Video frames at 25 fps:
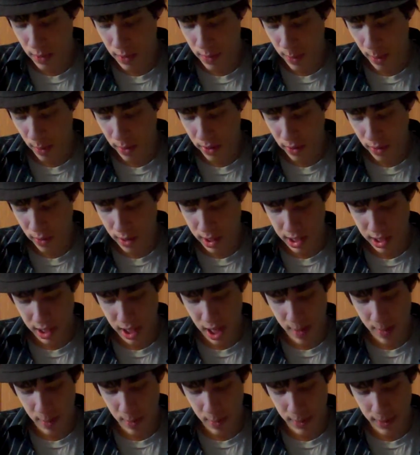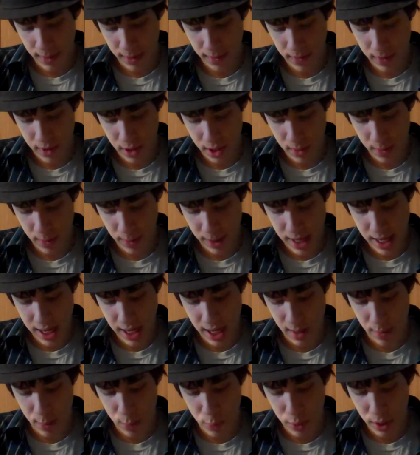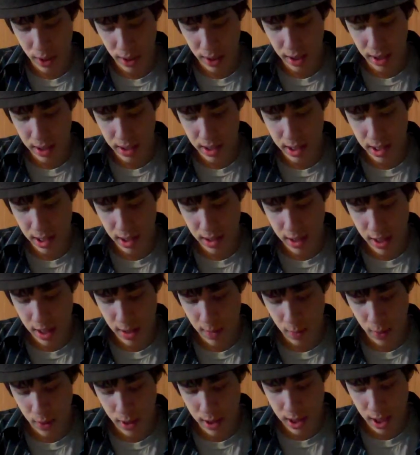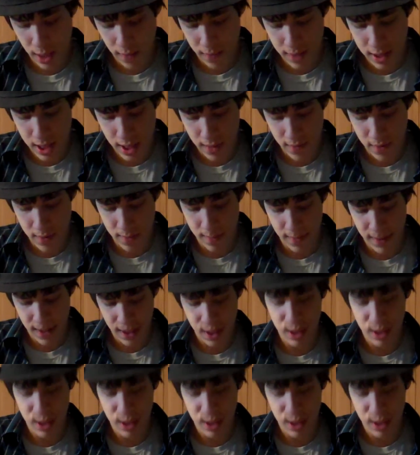with both screens capable of displaying a brilliant 16.77